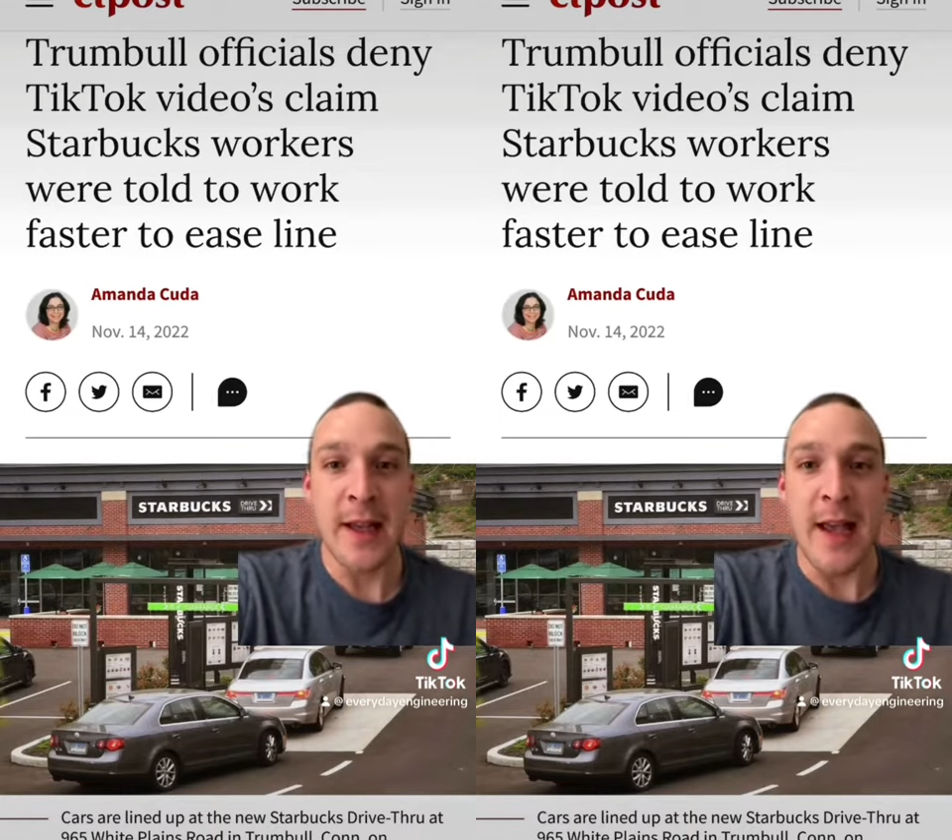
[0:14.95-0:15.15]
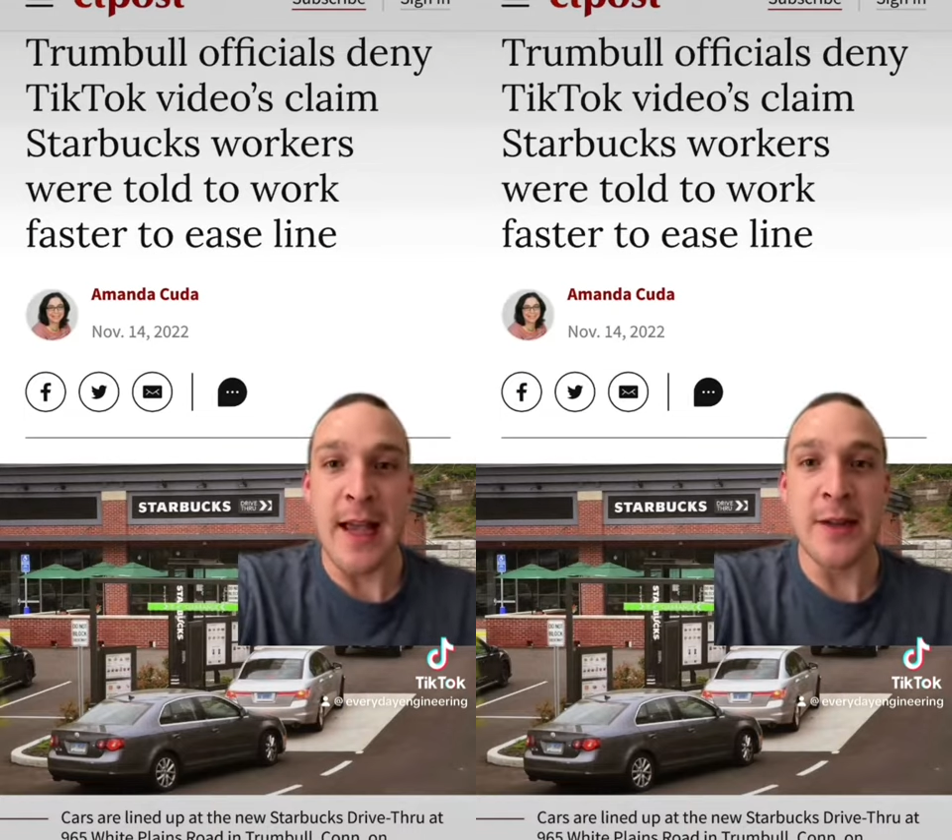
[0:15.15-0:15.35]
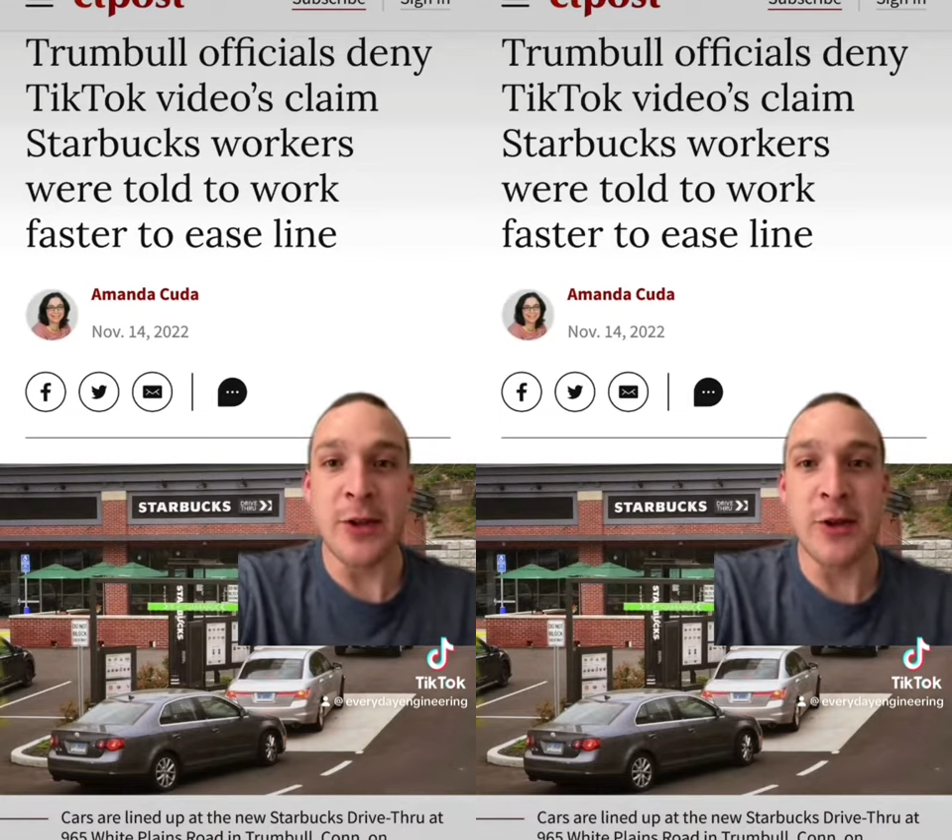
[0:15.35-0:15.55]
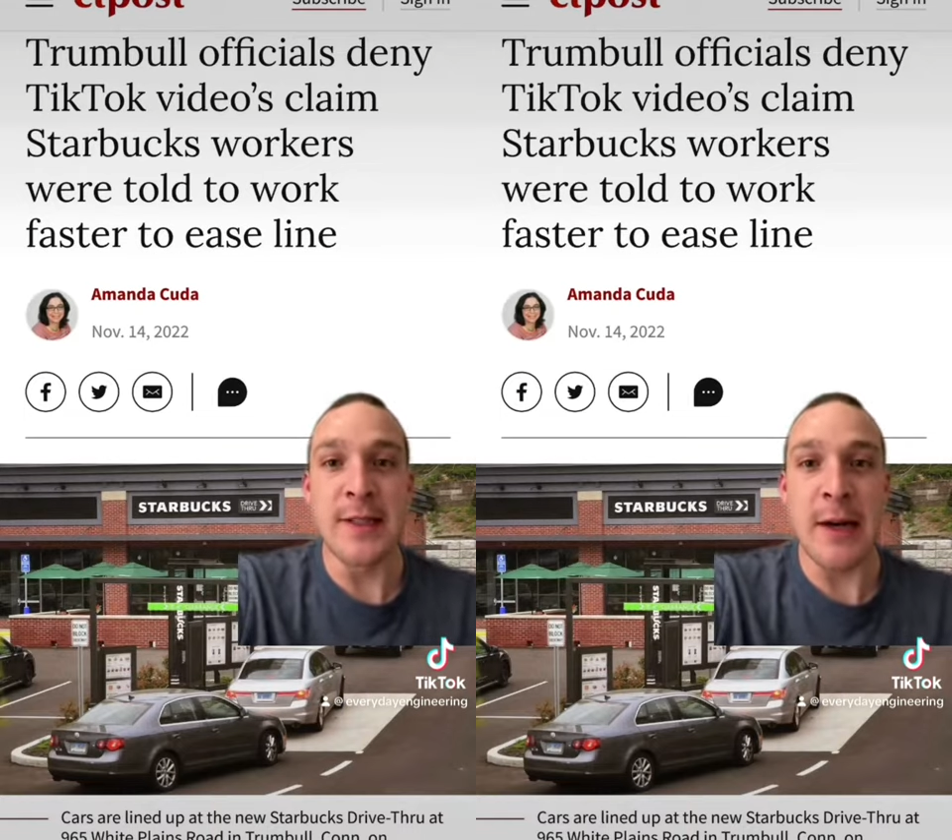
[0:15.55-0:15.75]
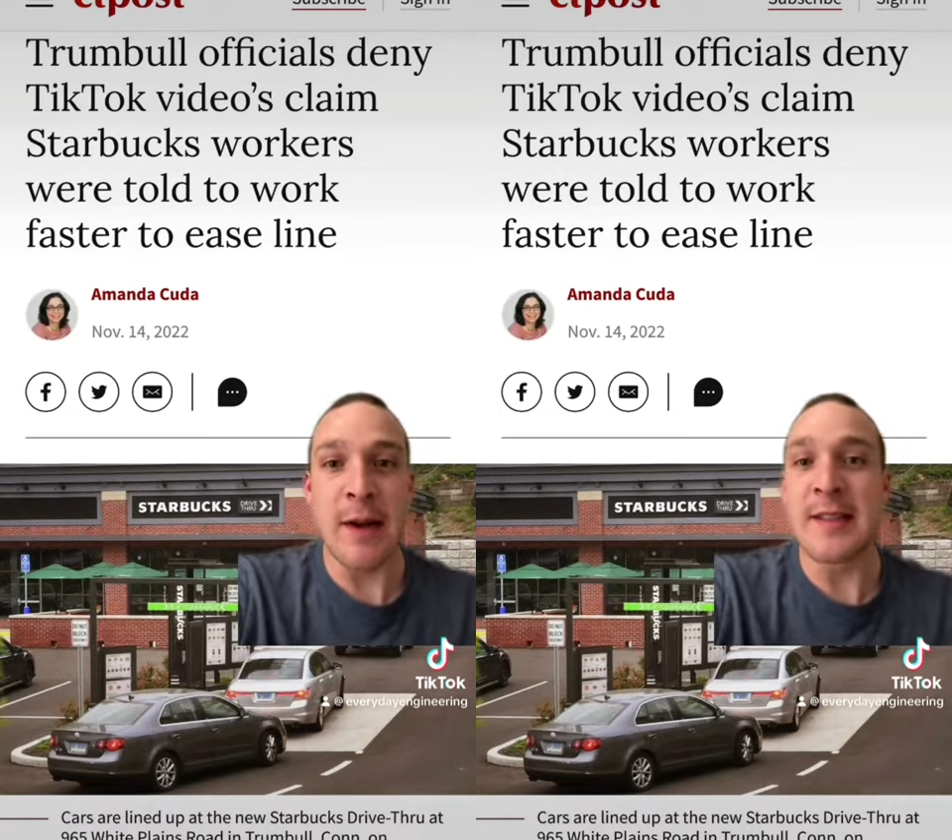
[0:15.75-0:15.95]
and it turns
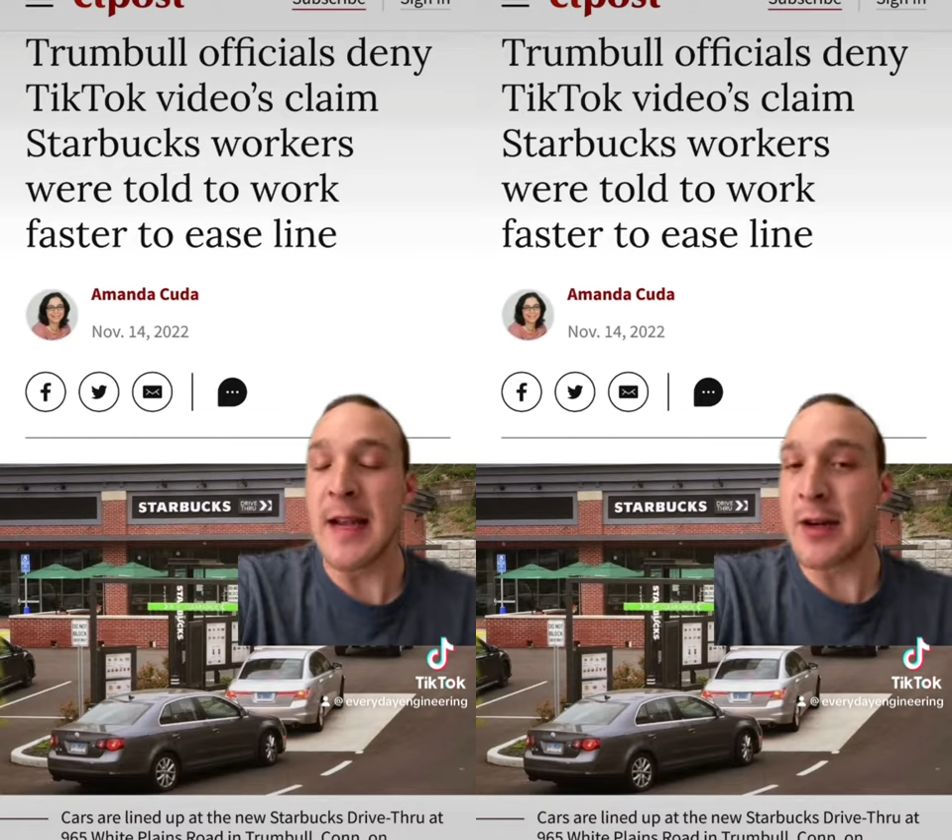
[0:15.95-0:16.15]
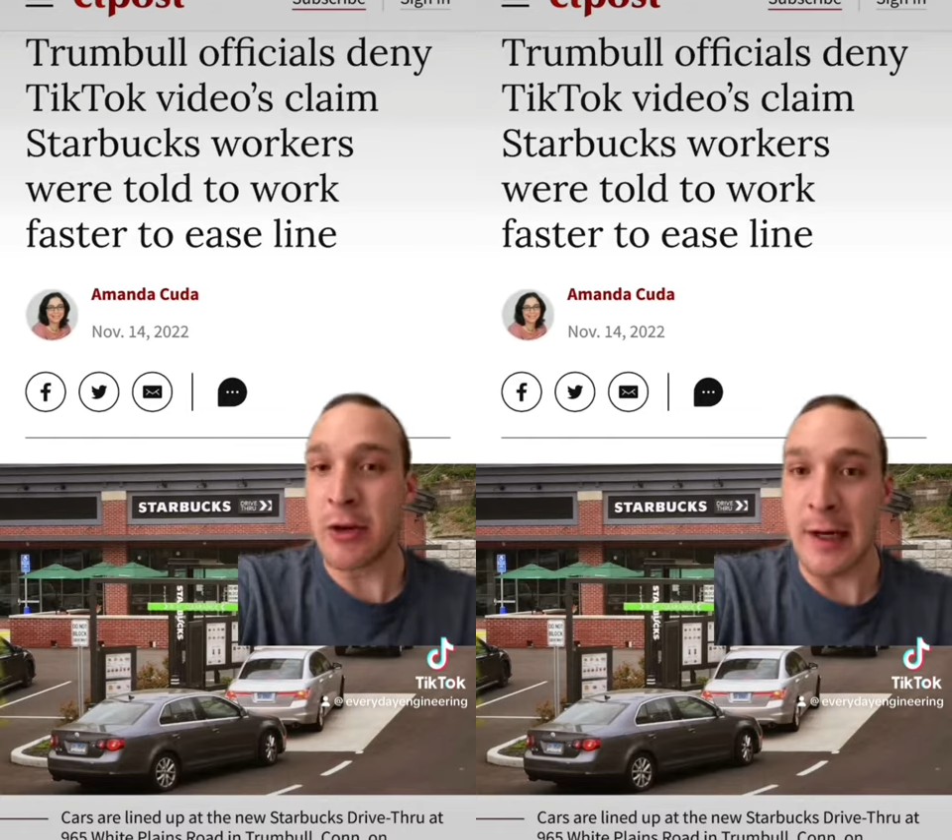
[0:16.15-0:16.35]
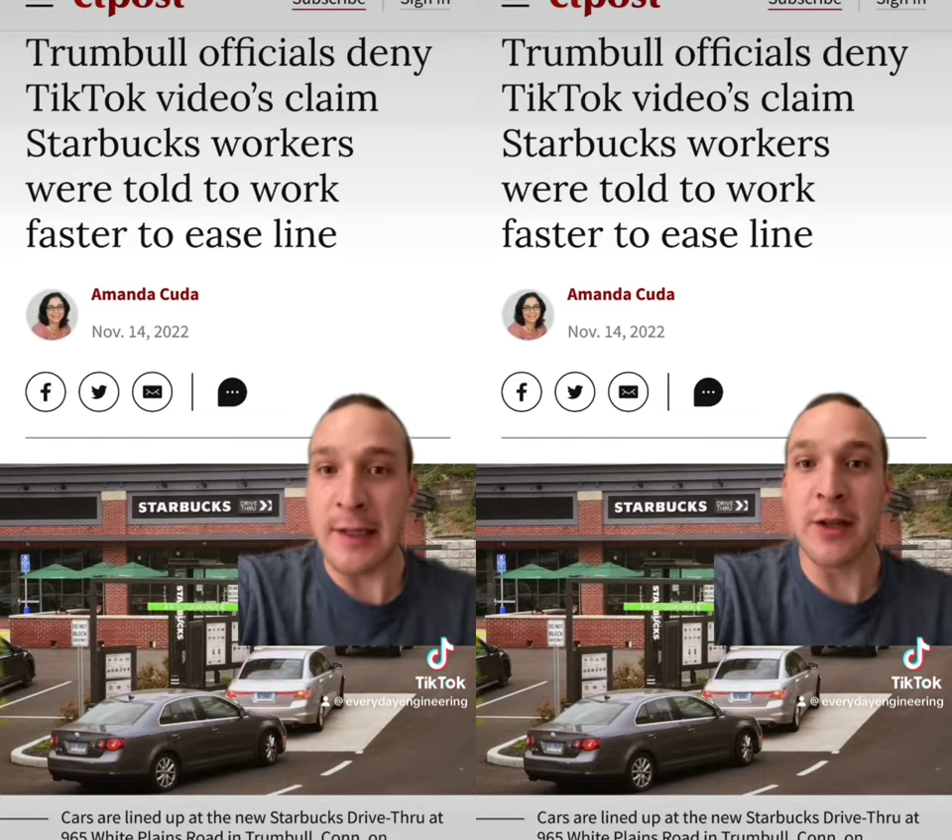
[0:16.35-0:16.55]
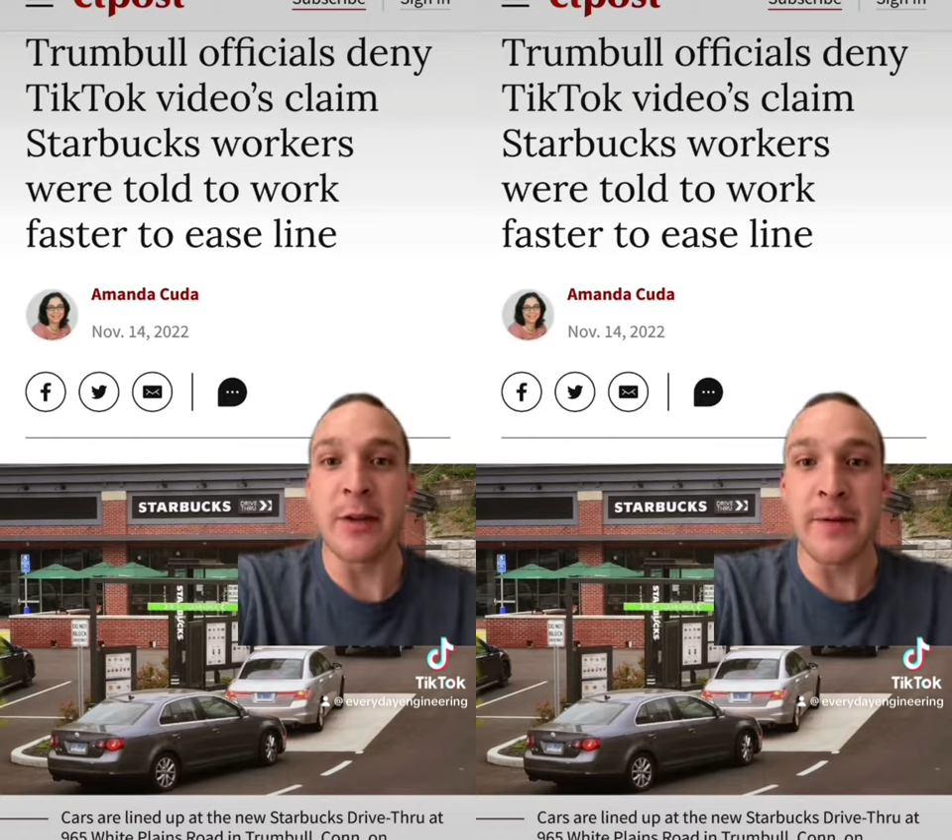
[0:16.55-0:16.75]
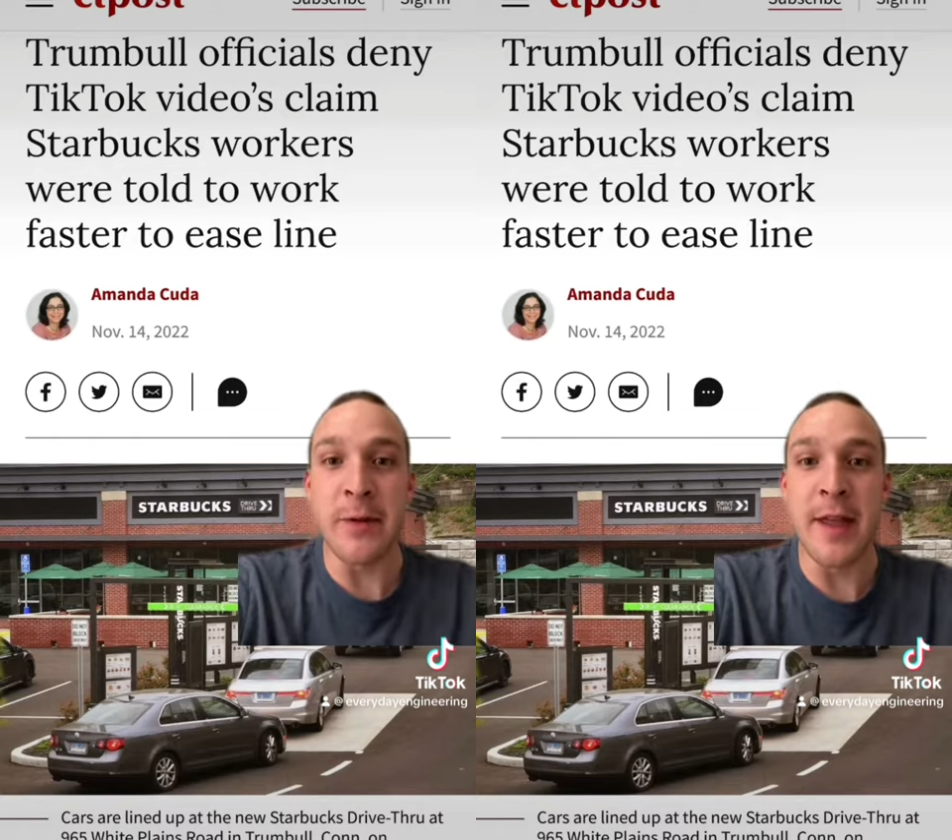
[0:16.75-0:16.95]
out I stand corrected on a
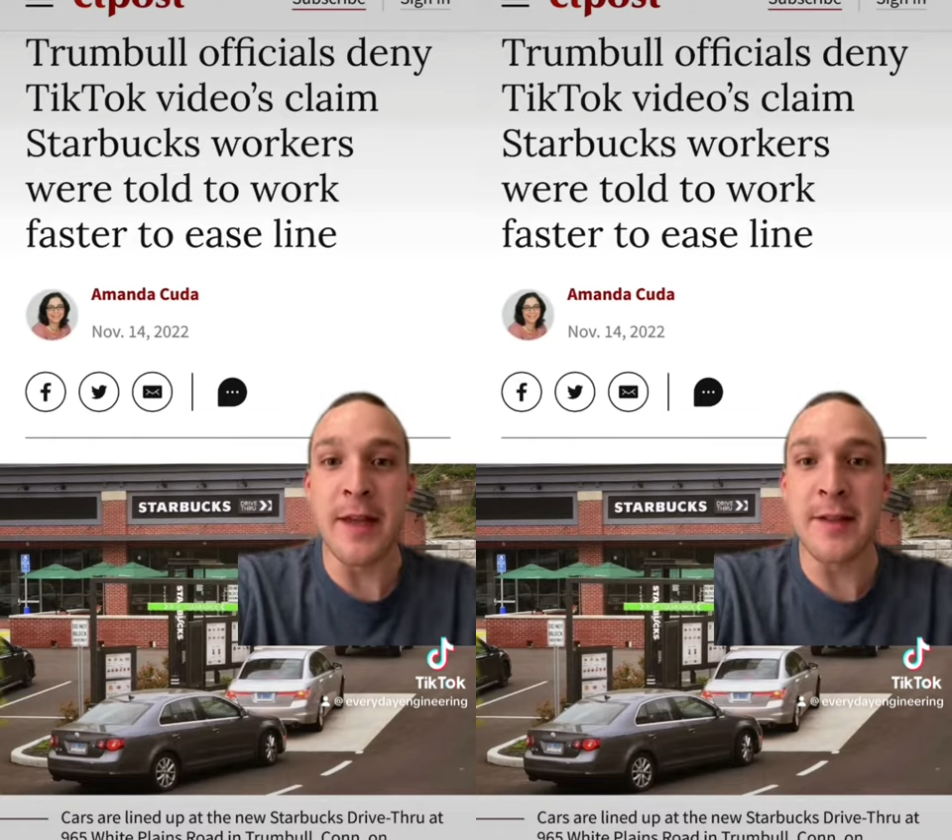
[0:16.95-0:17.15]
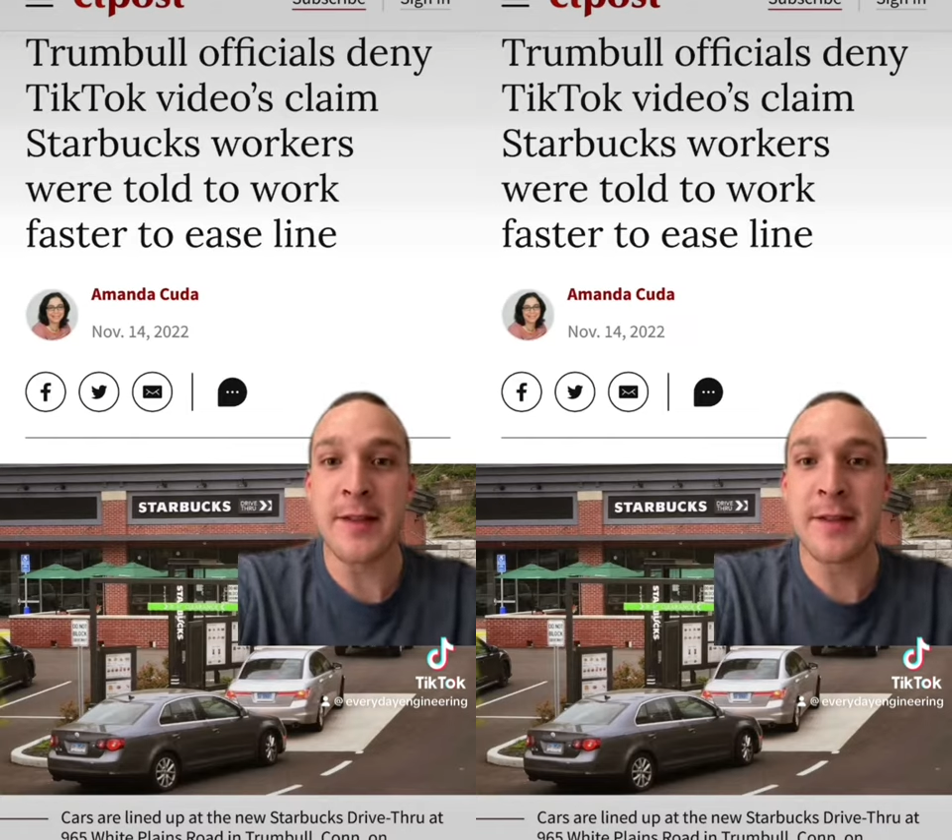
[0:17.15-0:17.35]
few things.